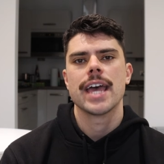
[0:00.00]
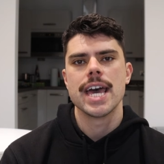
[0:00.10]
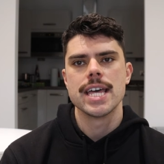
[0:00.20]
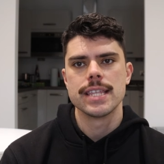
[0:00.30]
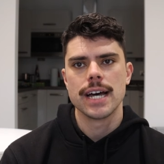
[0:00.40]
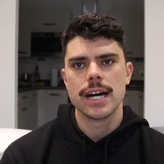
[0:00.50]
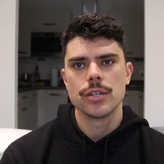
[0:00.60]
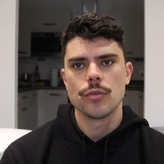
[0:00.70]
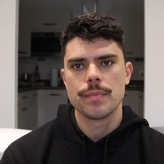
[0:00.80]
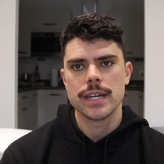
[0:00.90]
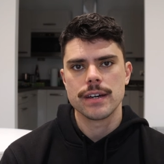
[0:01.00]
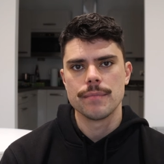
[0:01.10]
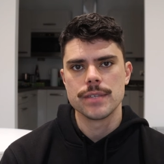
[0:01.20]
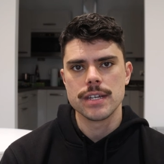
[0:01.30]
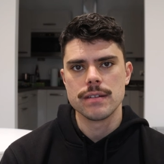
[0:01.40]
and uh, your pick
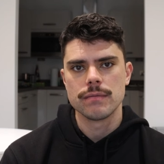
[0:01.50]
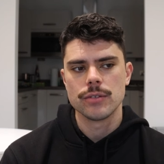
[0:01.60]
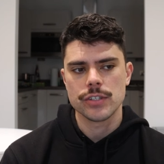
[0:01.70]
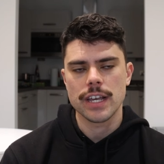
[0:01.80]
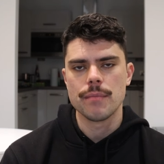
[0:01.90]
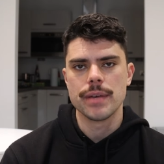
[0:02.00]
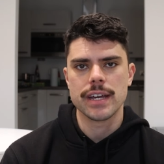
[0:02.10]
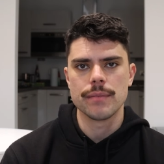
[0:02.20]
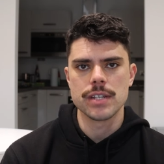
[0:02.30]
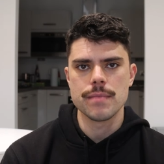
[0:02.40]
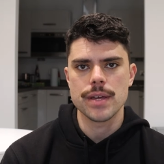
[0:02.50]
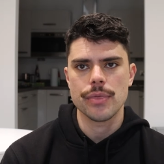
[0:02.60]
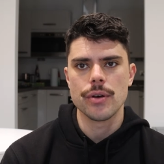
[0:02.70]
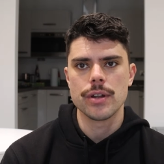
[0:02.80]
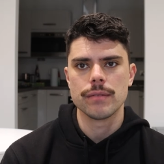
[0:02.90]
comes in, your second pick comes in at pick
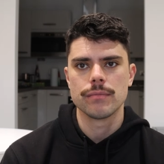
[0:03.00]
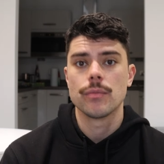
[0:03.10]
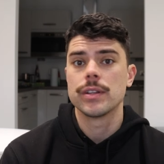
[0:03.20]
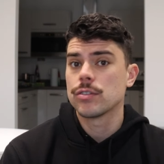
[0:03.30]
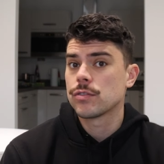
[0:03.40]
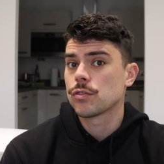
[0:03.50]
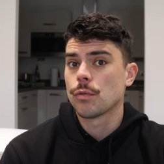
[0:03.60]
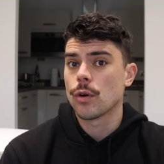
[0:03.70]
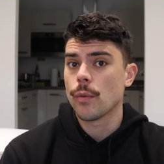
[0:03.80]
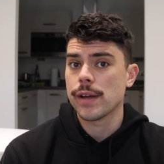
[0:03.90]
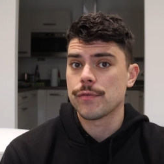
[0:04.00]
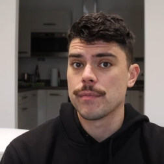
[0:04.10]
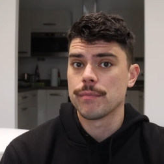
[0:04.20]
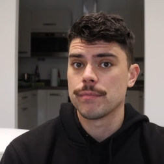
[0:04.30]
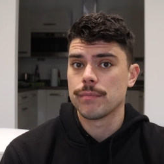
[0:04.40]
30. We did just walk away
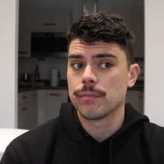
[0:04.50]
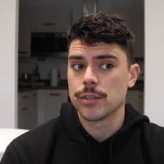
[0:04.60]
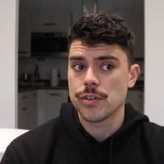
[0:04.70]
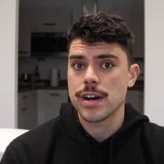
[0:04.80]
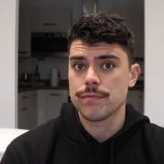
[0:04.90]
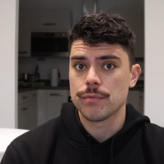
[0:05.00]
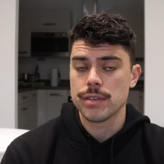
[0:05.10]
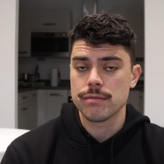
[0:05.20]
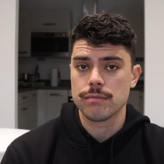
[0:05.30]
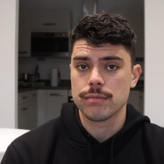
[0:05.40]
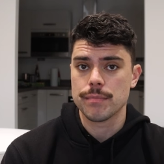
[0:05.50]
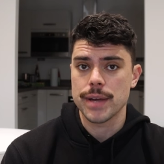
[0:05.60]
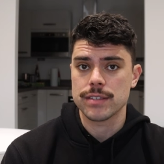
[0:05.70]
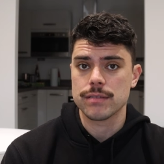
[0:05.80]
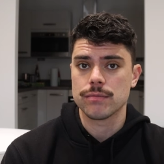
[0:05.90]
from the draft with the
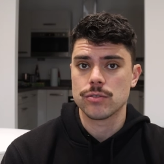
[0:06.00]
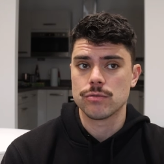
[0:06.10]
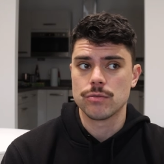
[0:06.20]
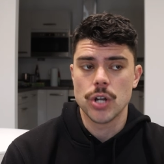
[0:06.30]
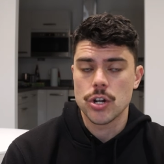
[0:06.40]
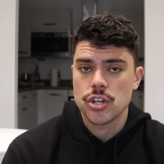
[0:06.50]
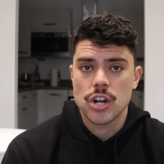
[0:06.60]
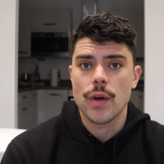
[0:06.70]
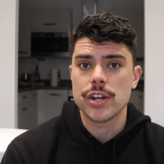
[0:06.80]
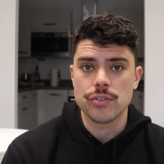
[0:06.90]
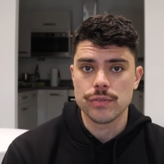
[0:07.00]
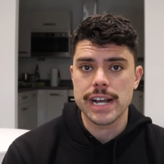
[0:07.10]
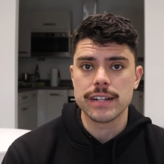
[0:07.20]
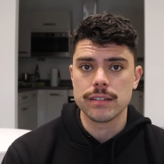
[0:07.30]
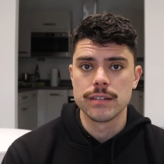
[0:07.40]
best, you know, generational
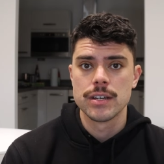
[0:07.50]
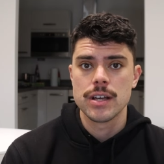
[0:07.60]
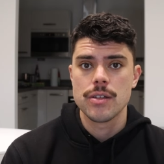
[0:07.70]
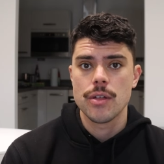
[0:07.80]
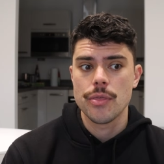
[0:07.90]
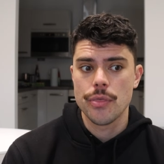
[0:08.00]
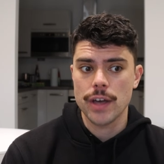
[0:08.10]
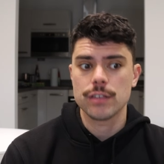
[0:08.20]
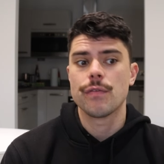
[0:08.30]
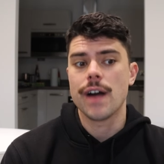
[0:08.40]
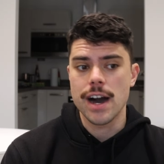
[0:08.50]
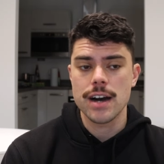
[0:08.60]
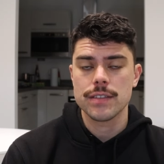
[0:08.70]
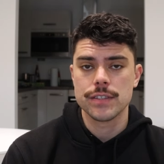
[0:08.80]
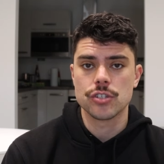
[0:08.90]
talent thus
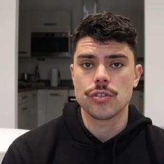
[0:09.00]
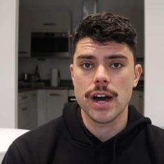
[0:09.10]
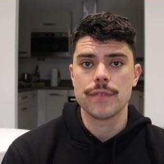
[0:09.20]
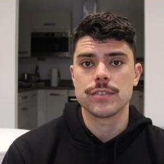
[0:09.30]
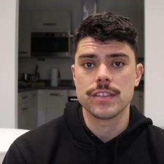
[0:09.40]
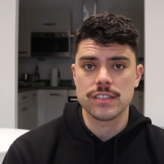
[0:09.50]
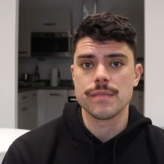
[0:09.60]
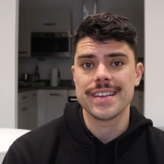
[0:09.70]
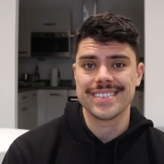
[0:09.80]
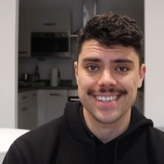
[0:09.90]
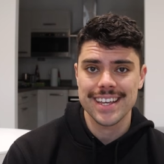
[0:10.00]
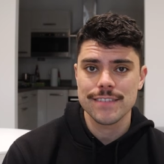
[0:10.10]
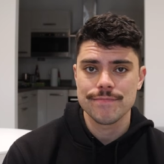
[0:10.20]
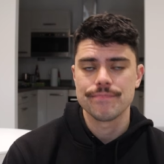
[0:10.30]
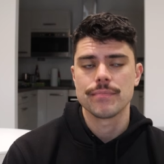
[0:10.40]
far this draft system has
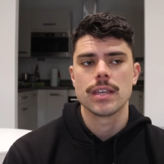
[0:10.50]
seen.